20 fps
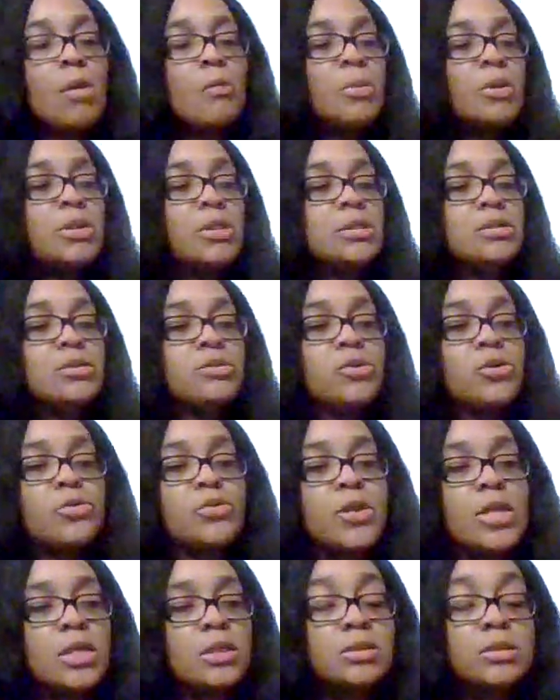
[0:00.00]
But these are the
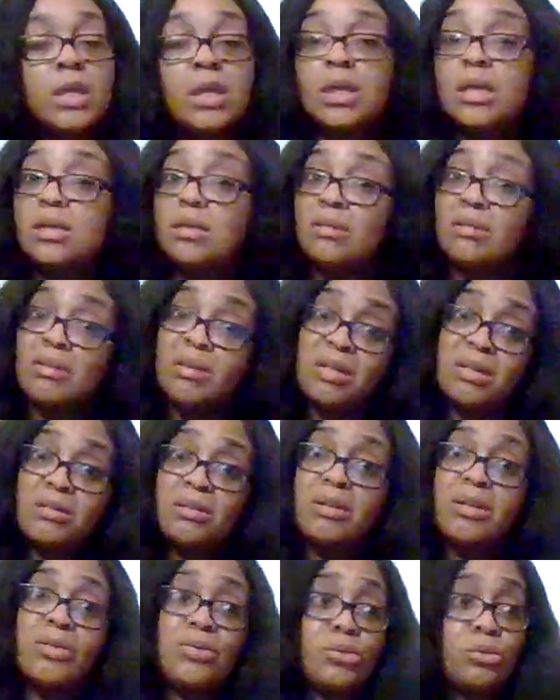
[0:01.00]
things that it can, it
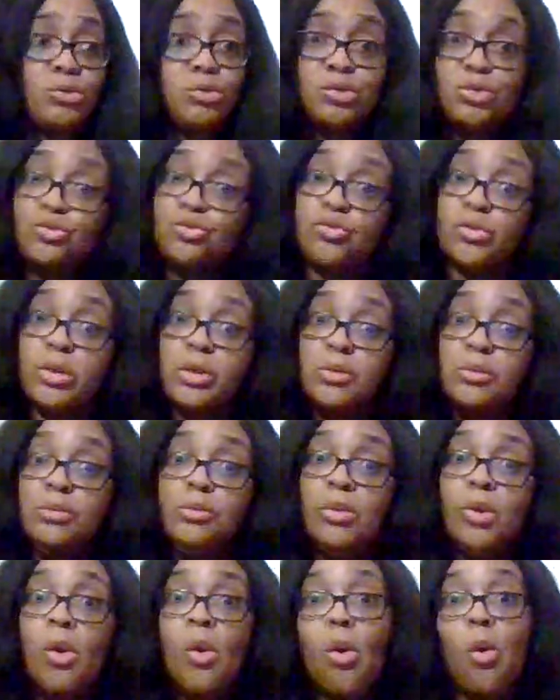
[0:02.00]
can either destroy
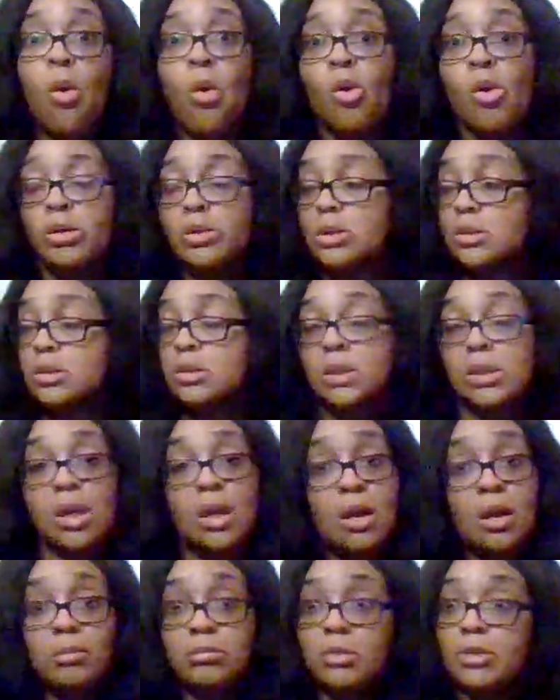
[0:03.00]
you or this
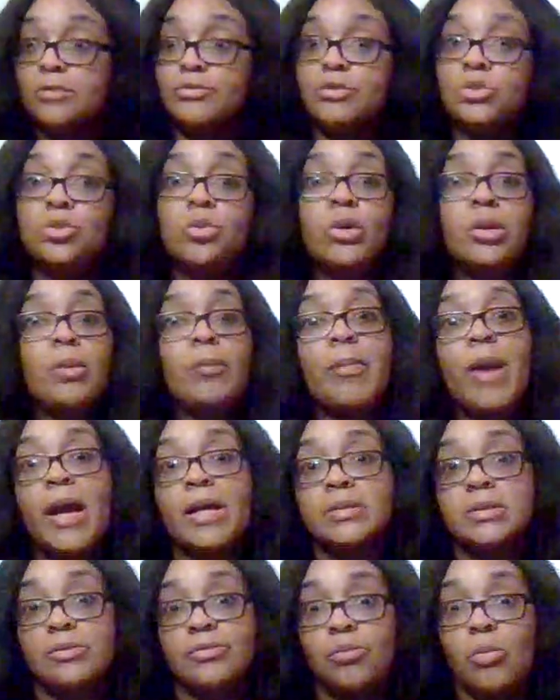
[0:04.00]
can uplift you in a
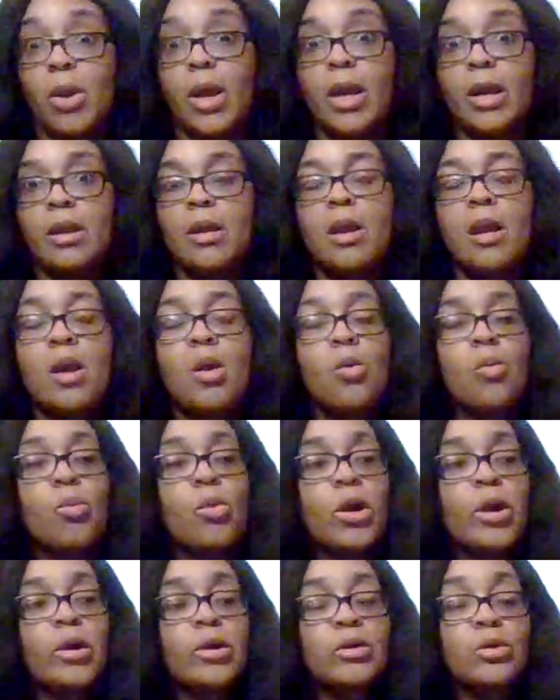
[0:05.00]
massive way
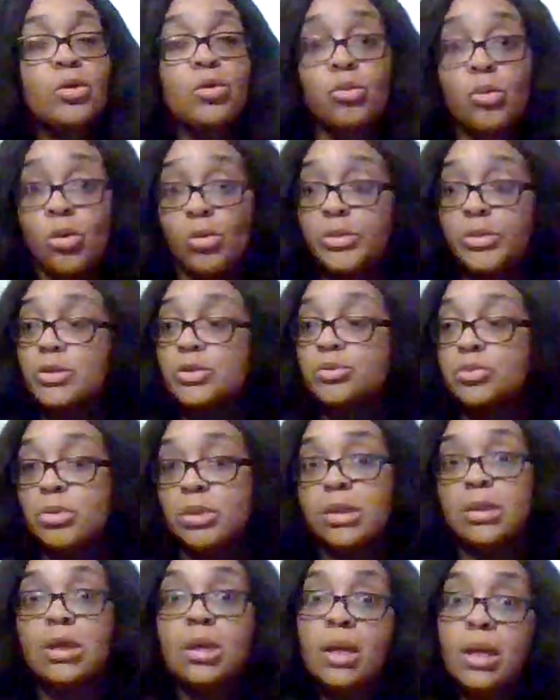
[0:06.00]
where growth is
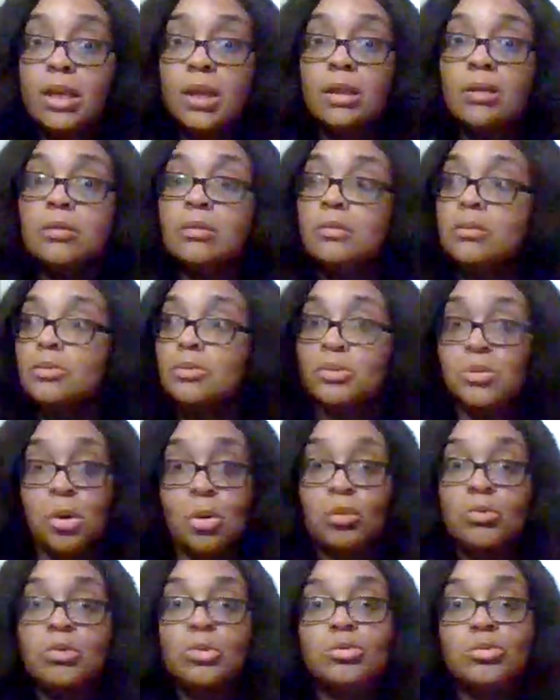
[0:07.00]
really hitting, you
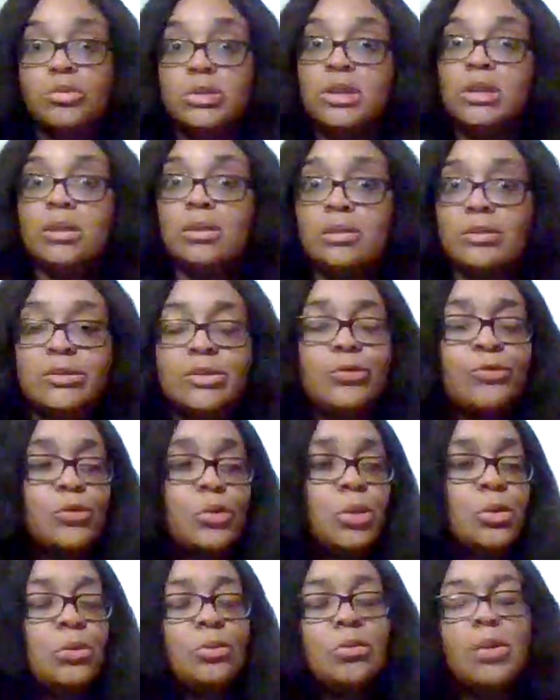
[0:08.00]
know, new tiers
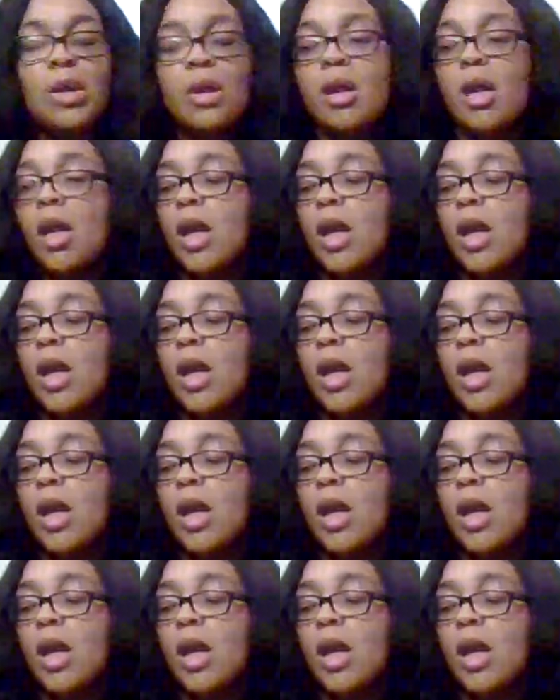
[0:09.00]
for you.